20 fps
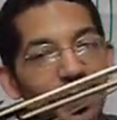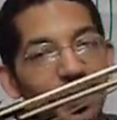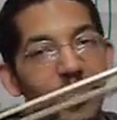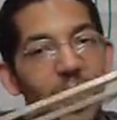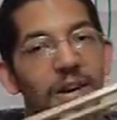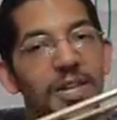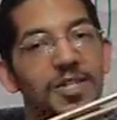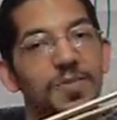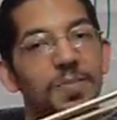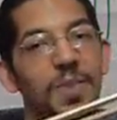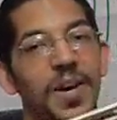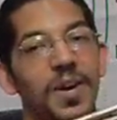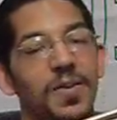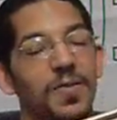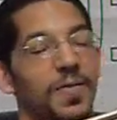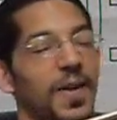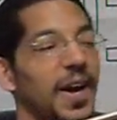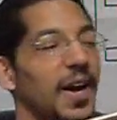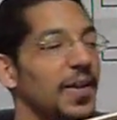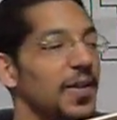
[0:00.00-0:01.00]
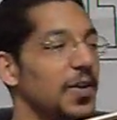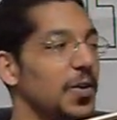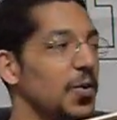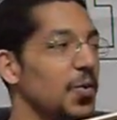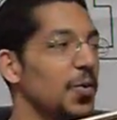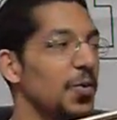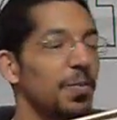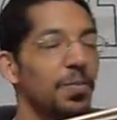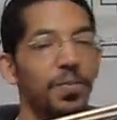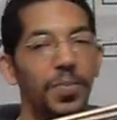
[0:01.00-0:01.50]
much better
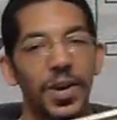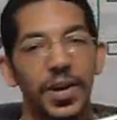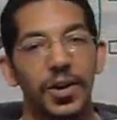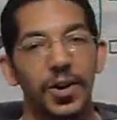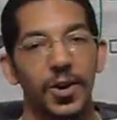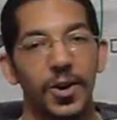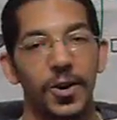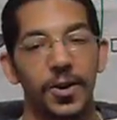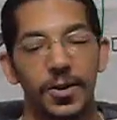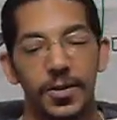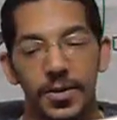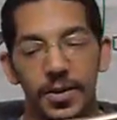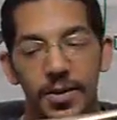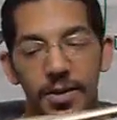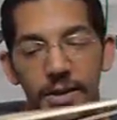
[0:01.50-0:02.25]
value, bigger,